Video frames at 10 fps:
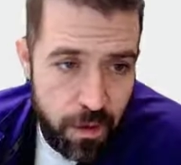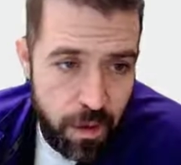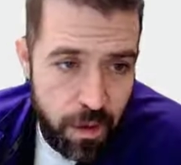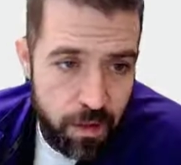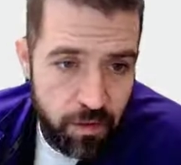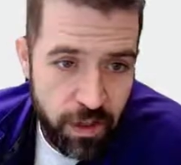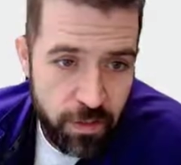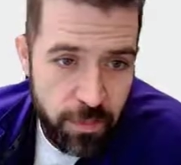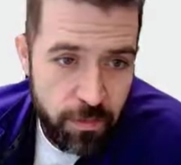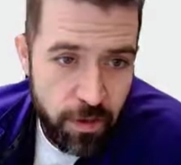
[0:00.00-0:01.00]
Looks like my
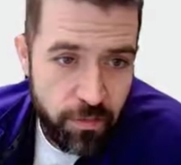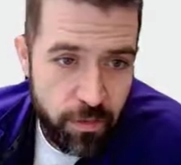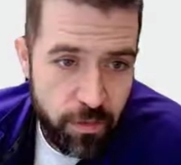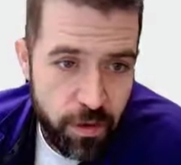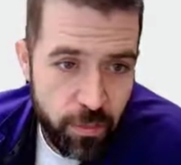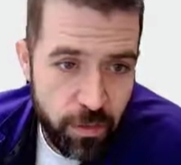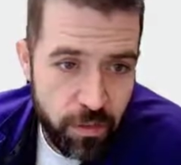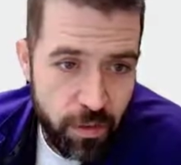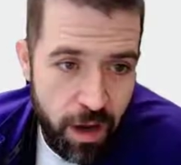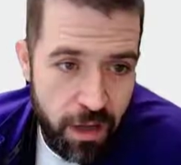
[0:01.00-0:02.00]
front view comes
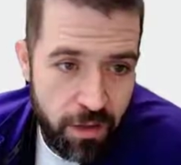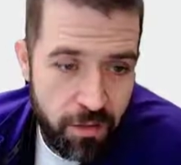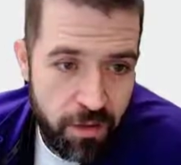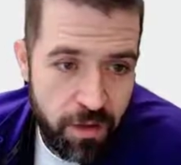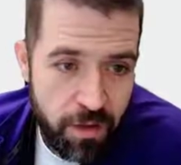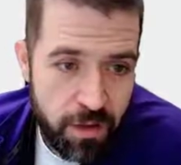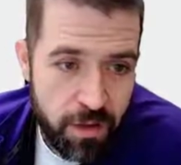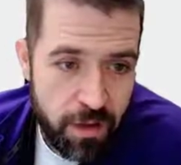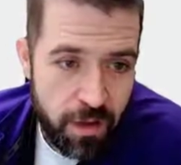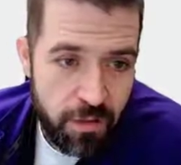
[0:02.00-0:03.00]
across
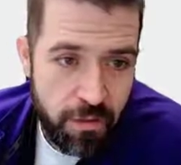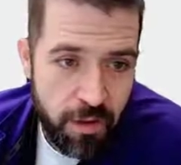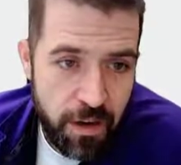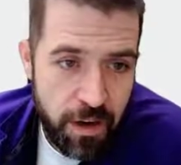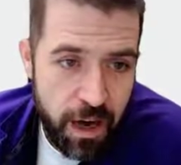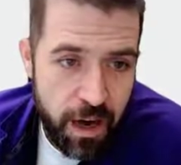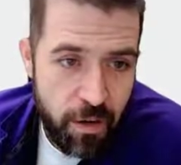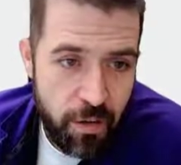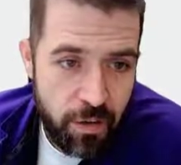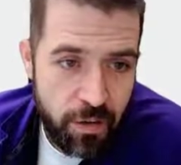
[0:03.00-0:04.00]
then
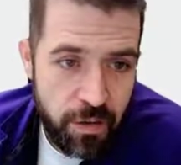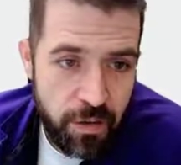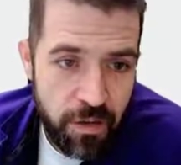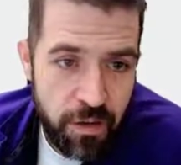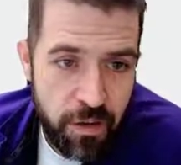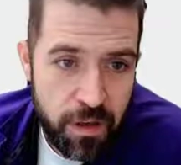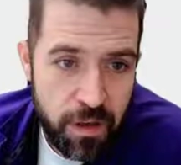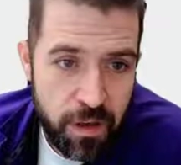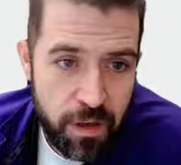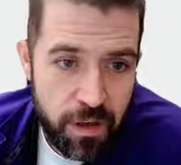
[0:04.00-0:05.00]
down,
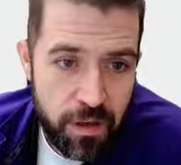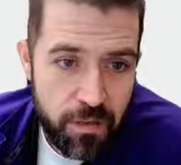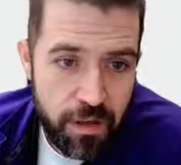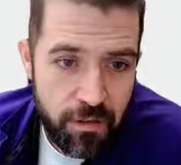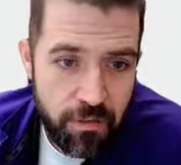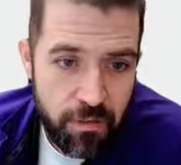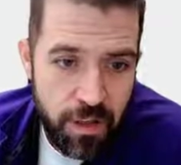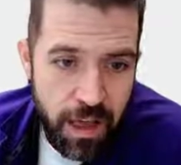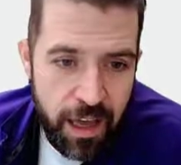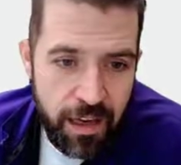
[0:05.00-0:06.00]
then
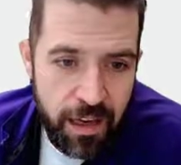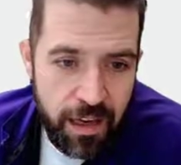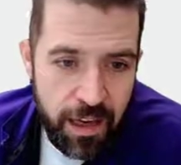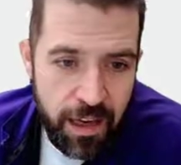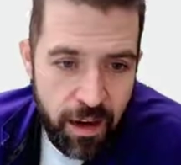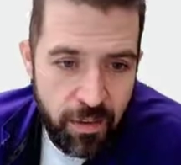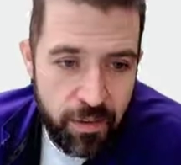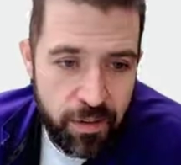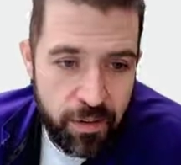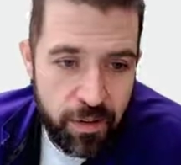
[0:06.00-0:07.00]
flat, and down.
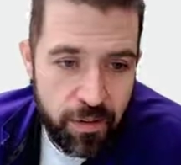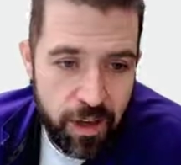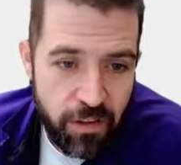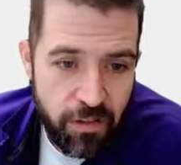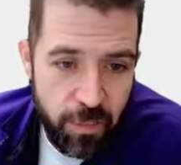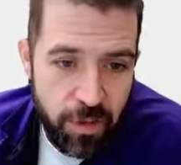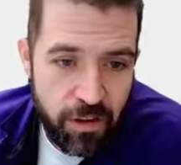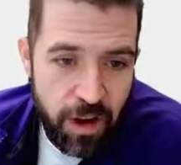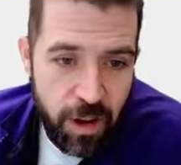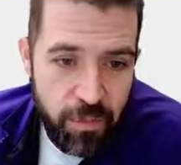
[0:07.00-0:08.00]
All right, so I'm gonna
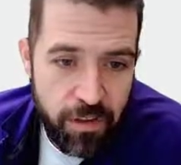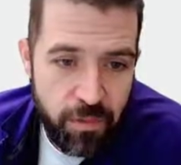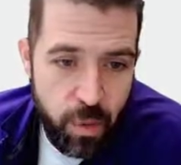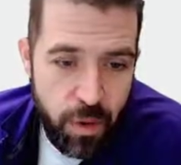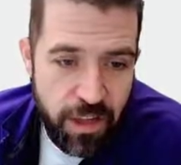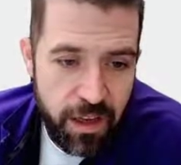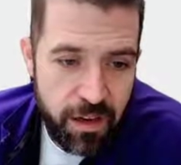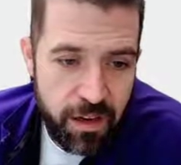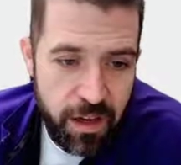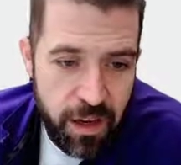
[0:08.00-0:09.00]
grab this point here
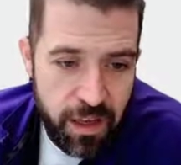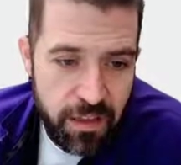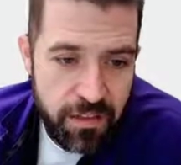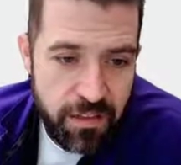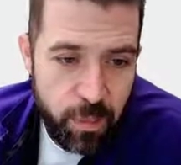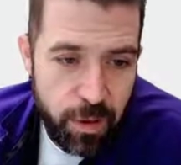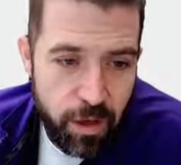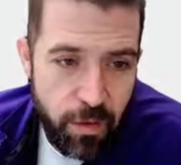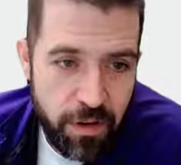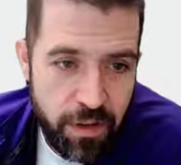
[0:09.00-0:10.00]
and start by
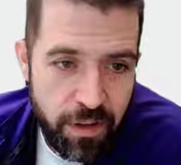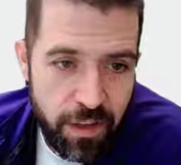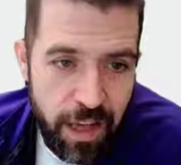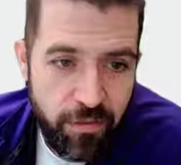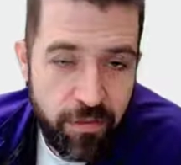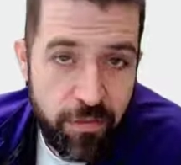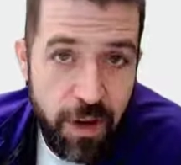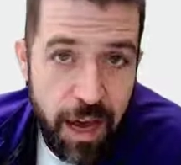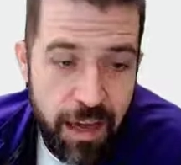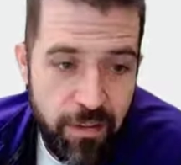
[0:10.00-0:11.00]
going to the left
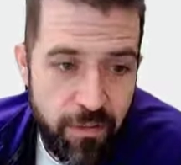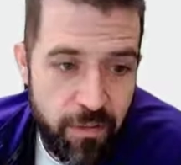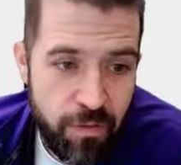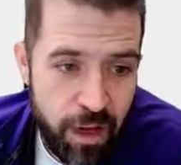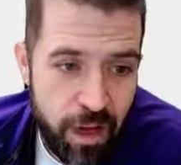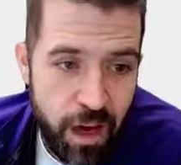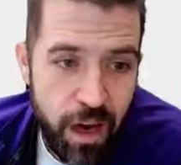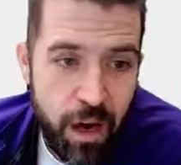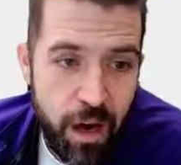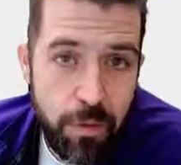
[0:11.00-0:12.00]
five,
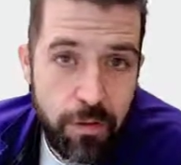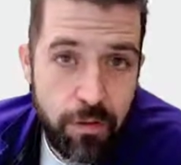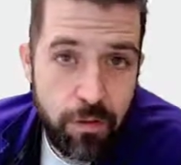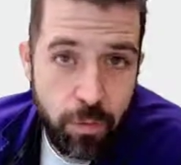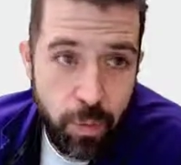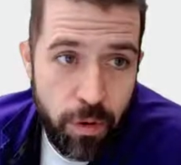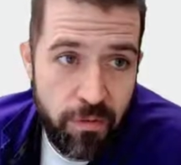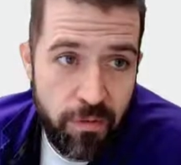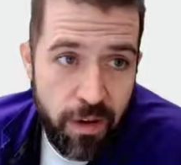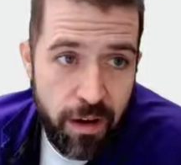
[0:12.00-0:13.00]
up 2.5.